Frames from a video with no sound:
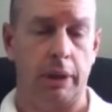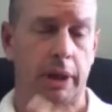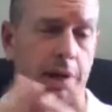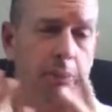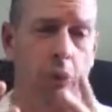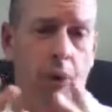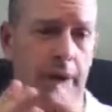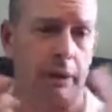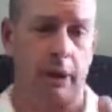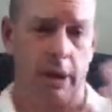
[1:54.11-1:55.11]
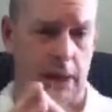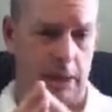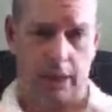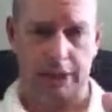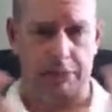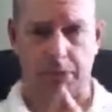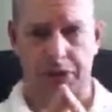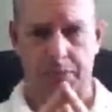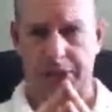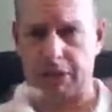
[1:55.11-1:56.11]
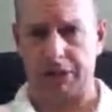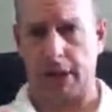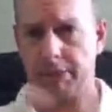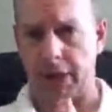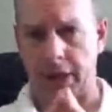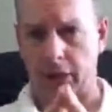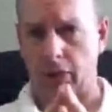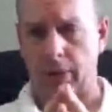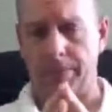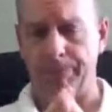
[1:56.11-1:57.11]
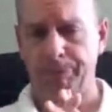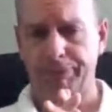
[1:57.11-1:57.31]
And at that point, I just basically stopped dating her.